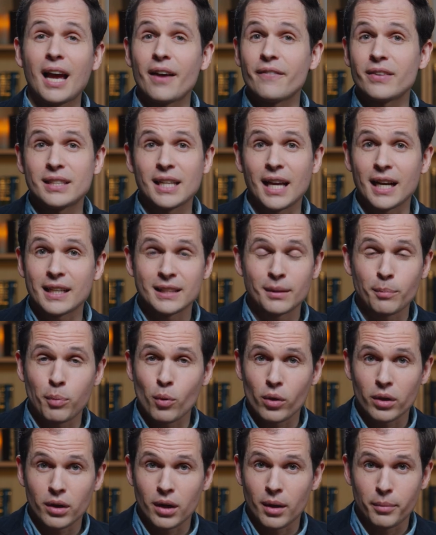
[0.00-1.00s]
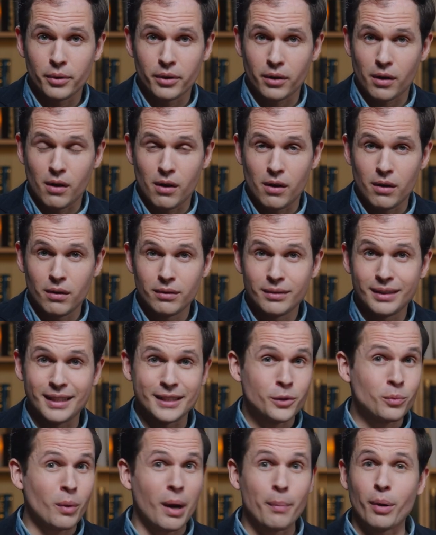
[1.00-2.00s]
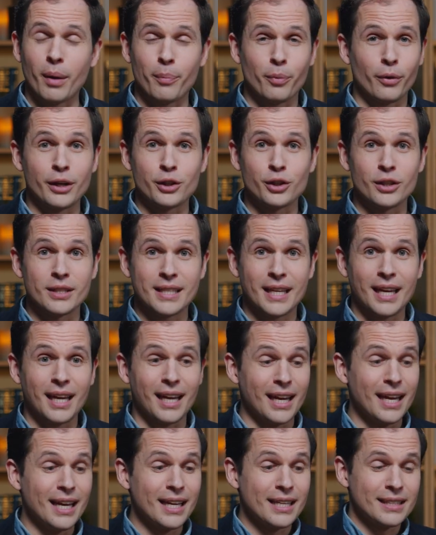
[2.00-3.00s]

have a tech support number to call. This is why preparation's key.